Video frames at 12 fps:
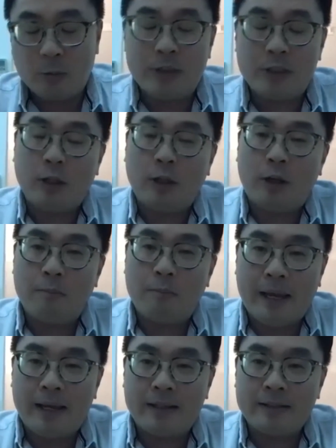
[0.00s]
which a lot of
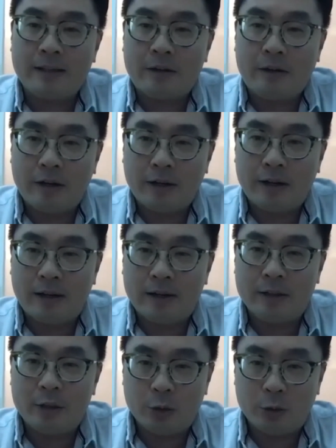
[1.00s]
banks and credit card
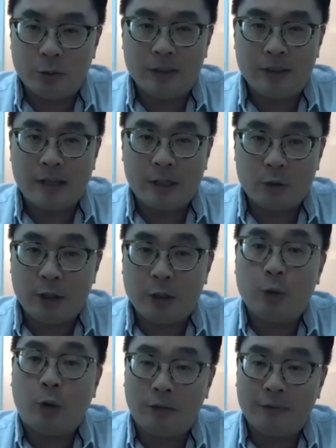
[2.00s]
issuers actually
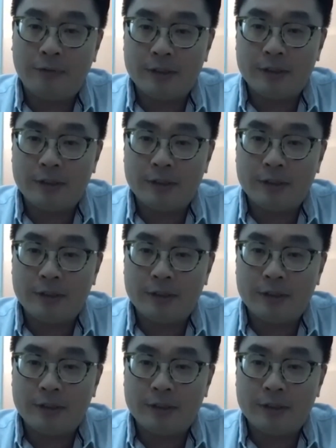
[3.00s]
do offer.